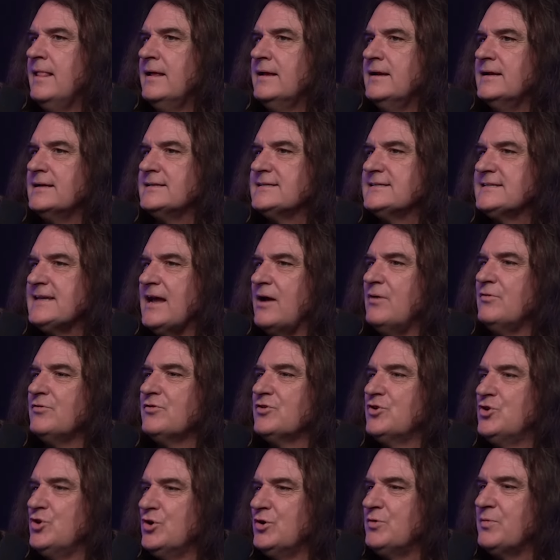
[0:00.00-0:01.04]
it sounds
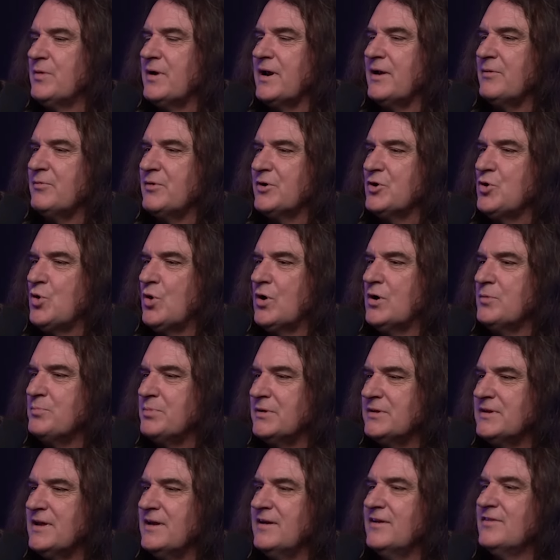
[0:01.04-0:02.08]
good when I record it,
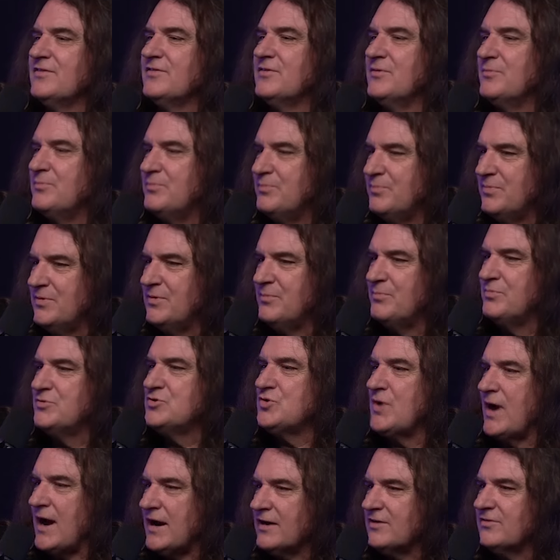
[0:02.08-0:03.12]
but then as the
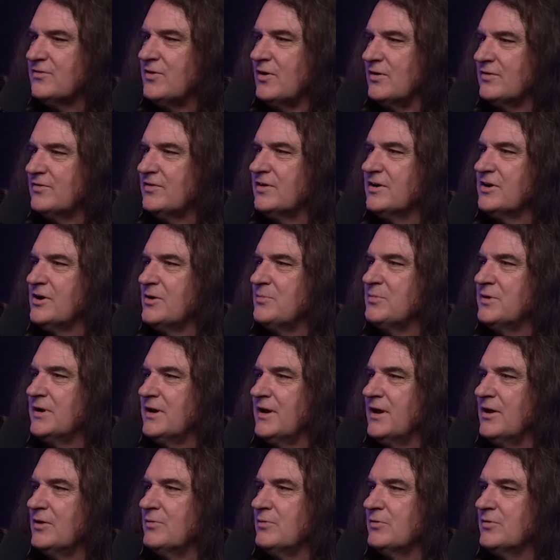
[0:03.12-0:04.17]
track starts to come
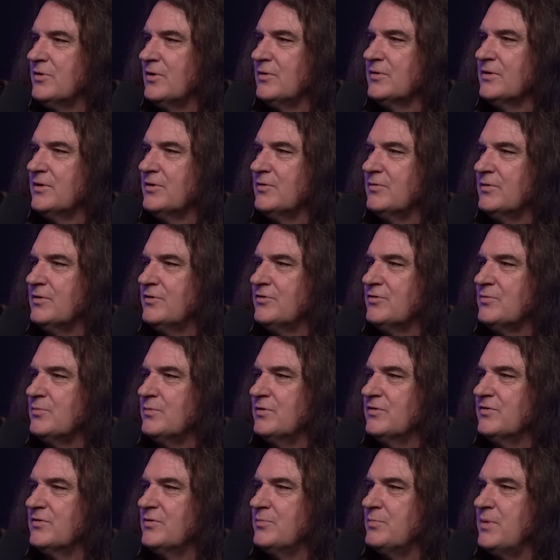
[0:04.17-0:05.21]
together with all the other
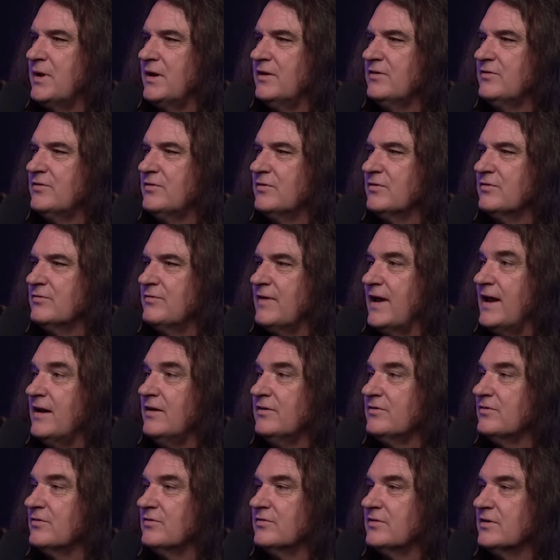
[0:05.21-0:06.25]
instruments, the bass just
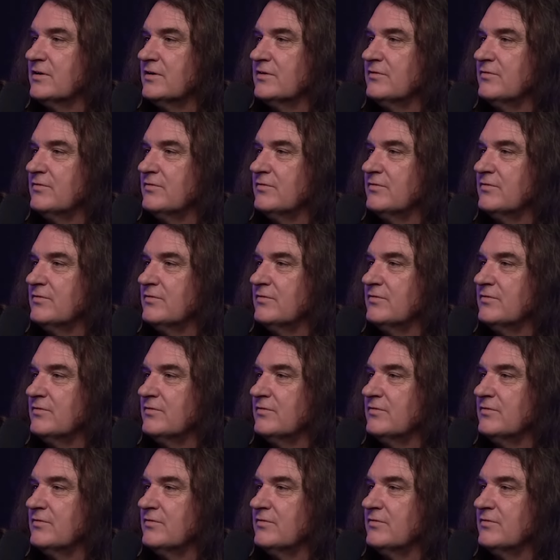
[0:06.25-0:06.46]
vanishes. It gets